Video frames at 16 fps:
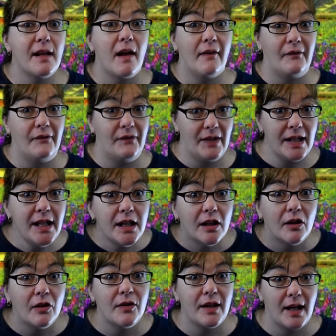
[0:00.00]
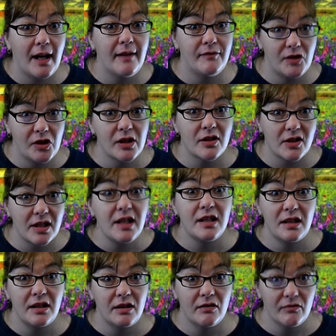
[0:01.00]
video that I've just
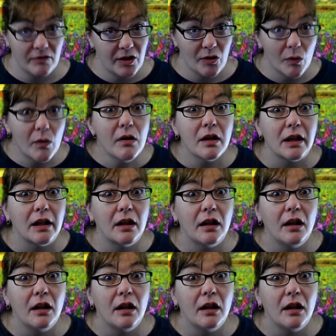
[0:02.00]
recorded.